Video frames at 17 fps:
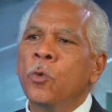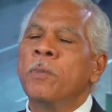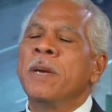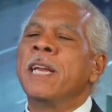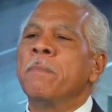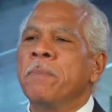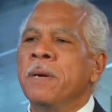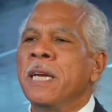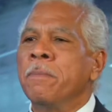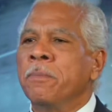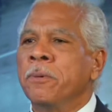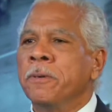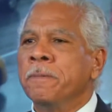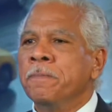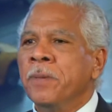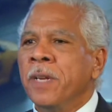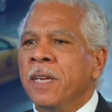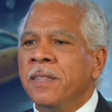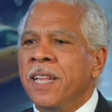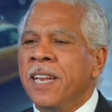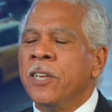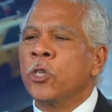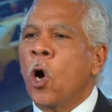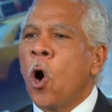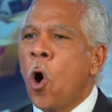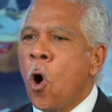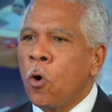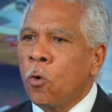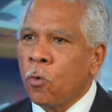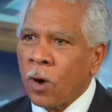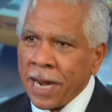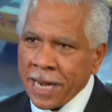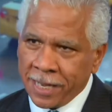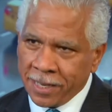many people that it's all
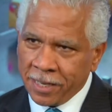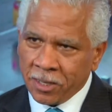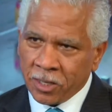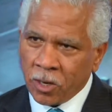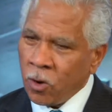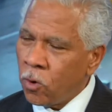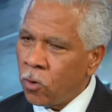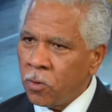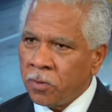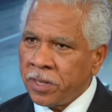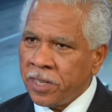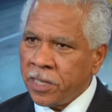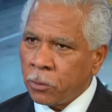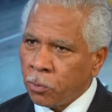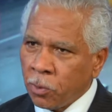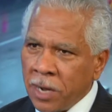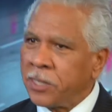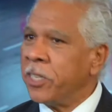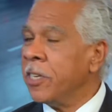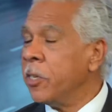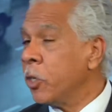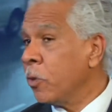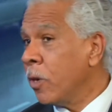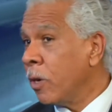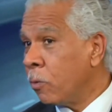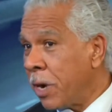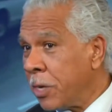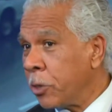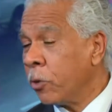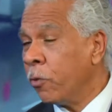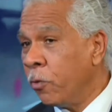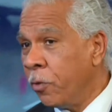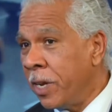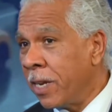right to hold these prejudicial and racial
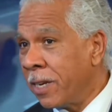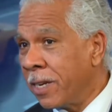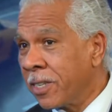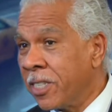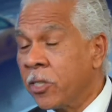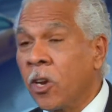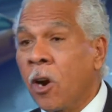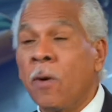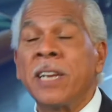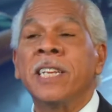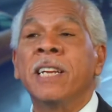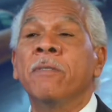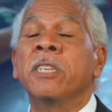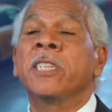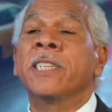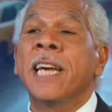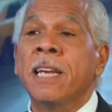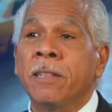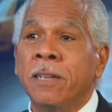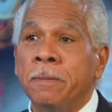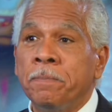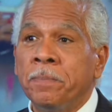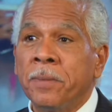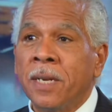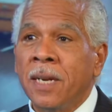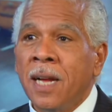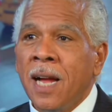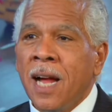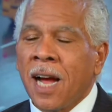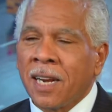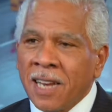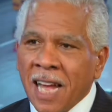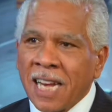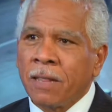feelings. It's all right to even say them.
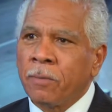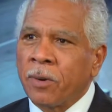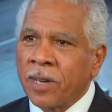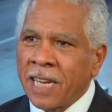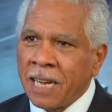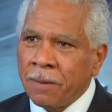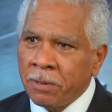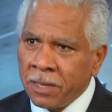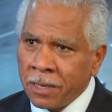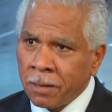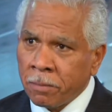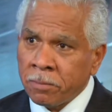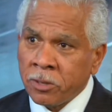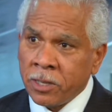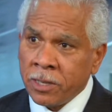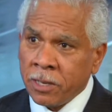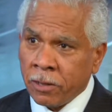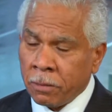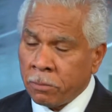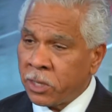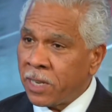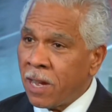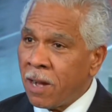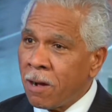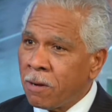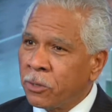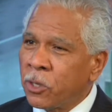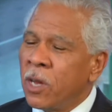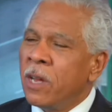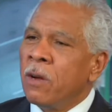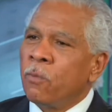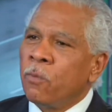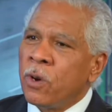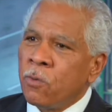A lot of them are keeping them to themselves.
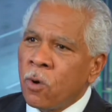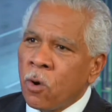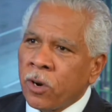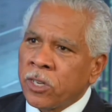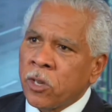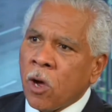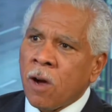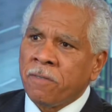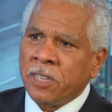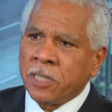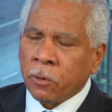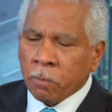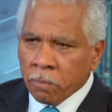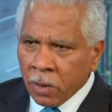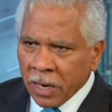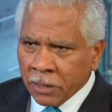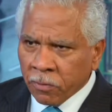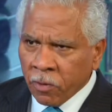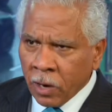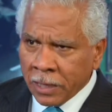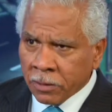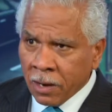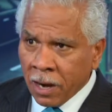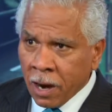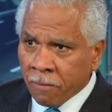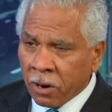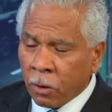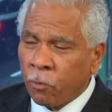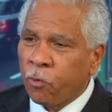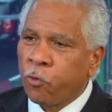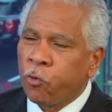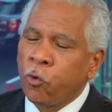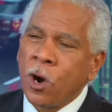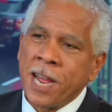We wrote us off as much of a
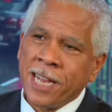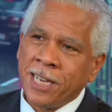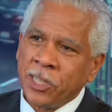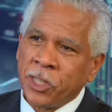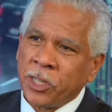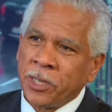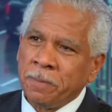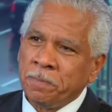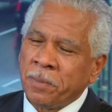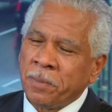fringe.